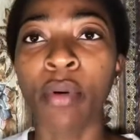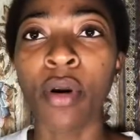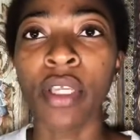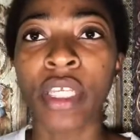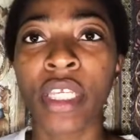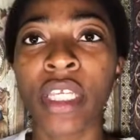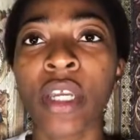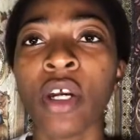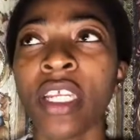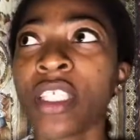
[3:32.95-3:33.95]
but
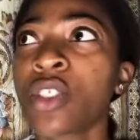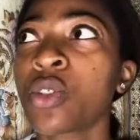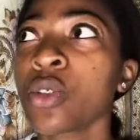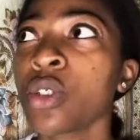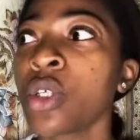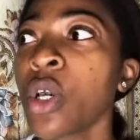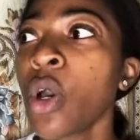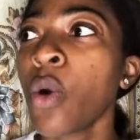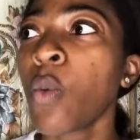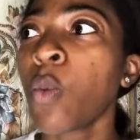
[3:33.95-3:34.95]
he understood
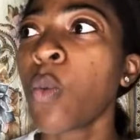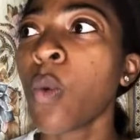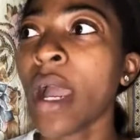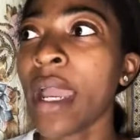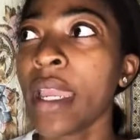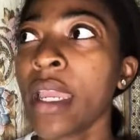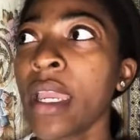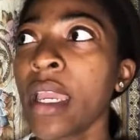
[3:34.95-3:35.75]
why